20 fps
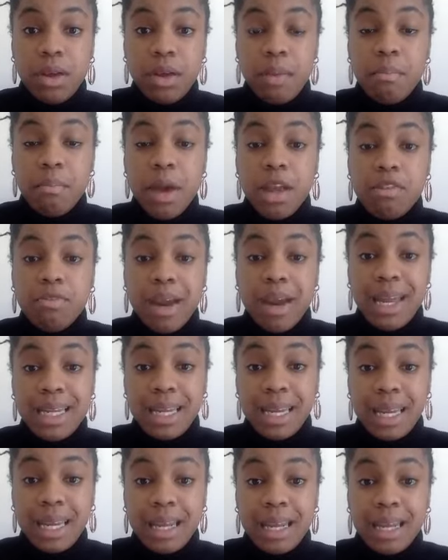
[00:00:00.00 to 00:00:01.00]

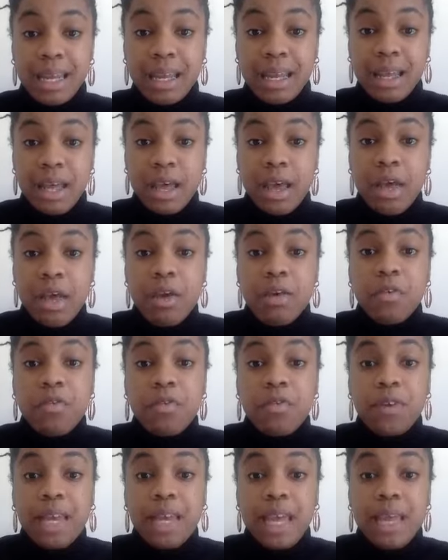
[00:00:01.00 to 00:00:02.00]
migrated,
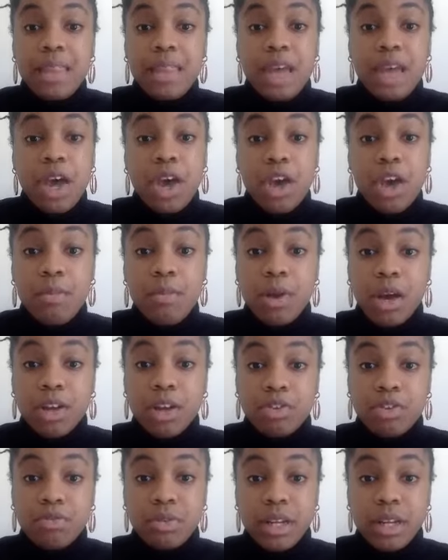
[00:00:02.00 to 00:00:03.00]
fleeing their home
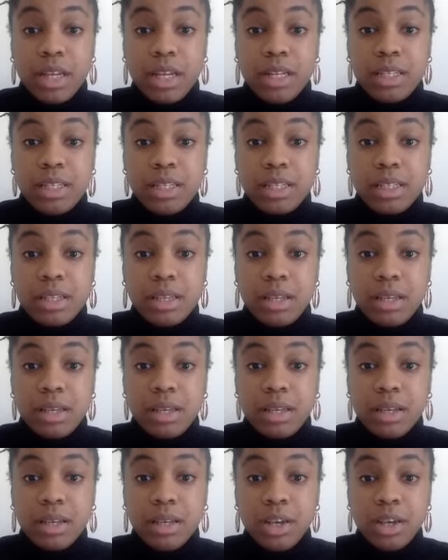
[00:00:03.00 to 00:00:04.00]
countries
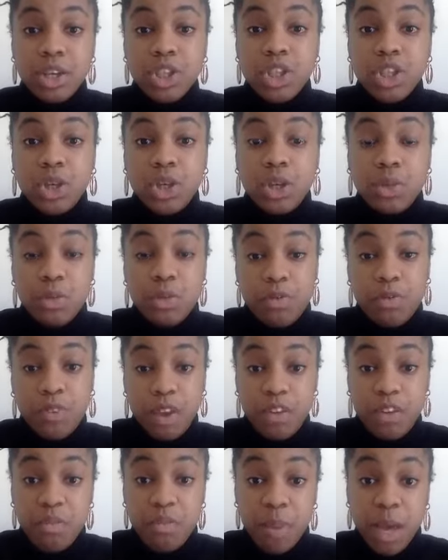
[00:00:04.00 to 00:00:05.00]
due to a
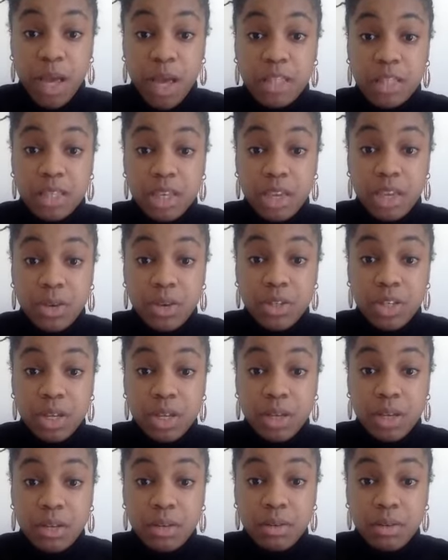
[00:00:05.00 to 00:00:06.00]
fear of
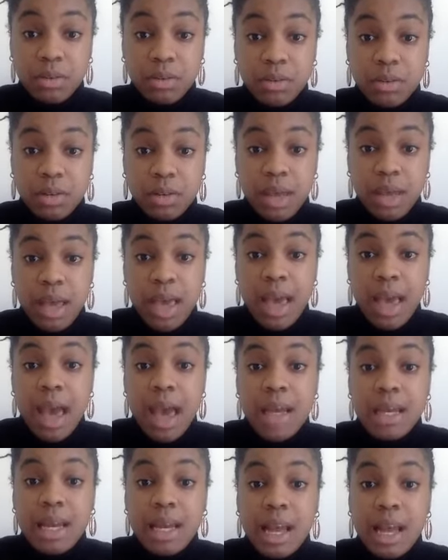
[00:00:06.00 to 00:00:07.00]
persecution
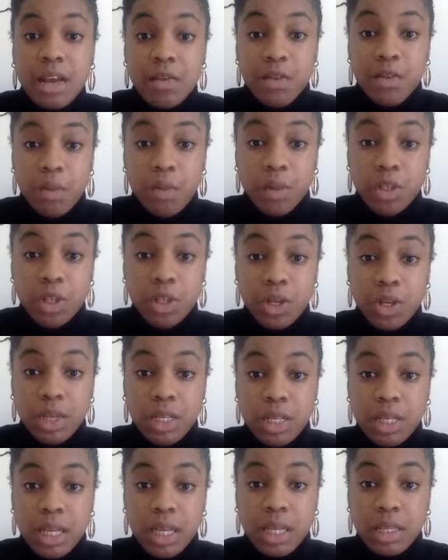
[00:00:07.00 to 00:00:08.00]
and a lack of
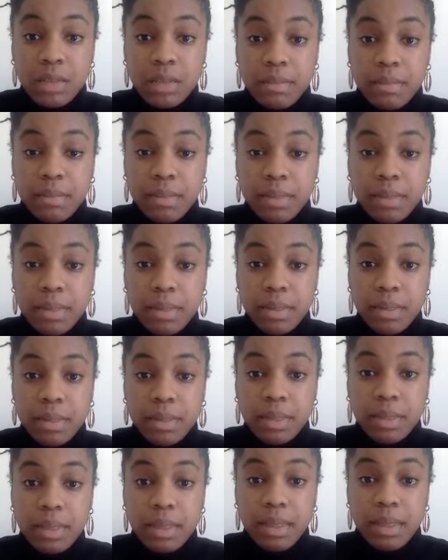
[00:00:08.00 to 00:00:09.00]
opportunity.
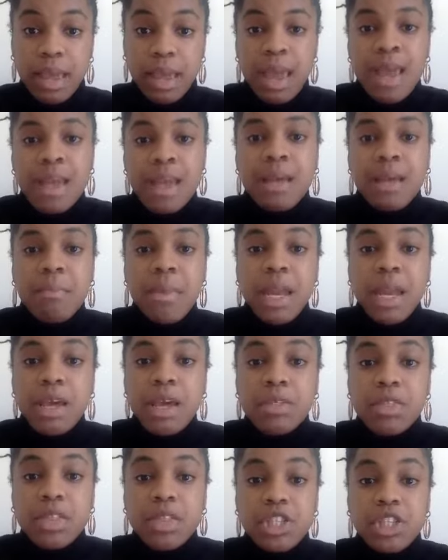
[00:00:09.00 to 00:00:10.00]
Now, many
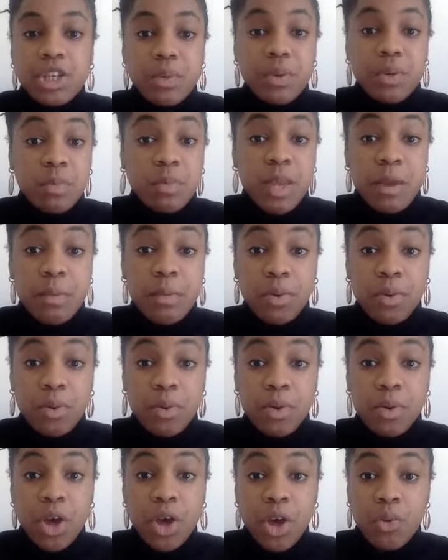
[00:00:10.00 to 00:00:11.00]
of these Jewish
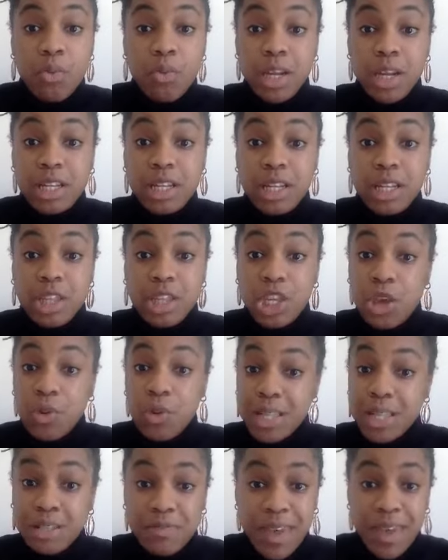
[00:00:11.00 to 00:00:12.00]
people went to the
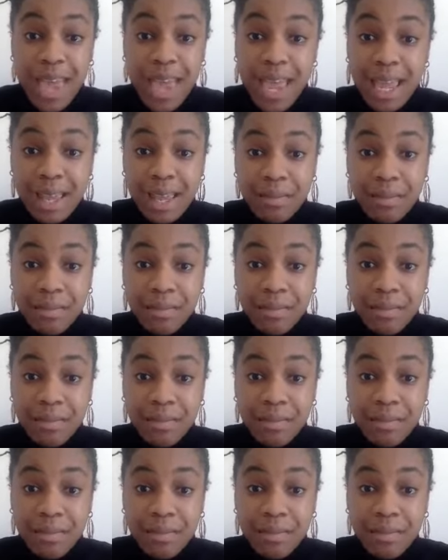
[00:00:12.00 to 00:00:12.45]
US of A,